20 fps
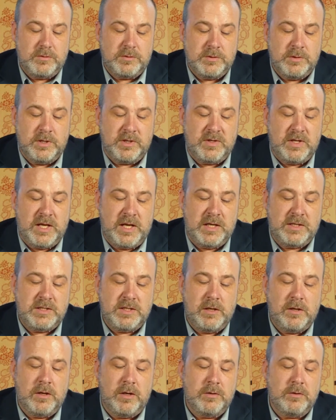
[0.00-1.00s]
during the
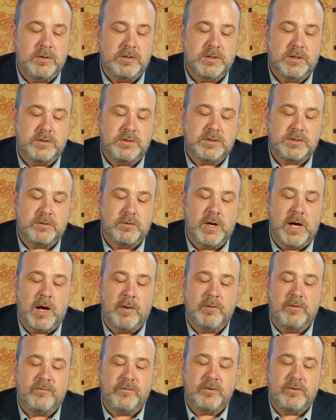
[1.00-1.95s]
1800s. I'll just grab a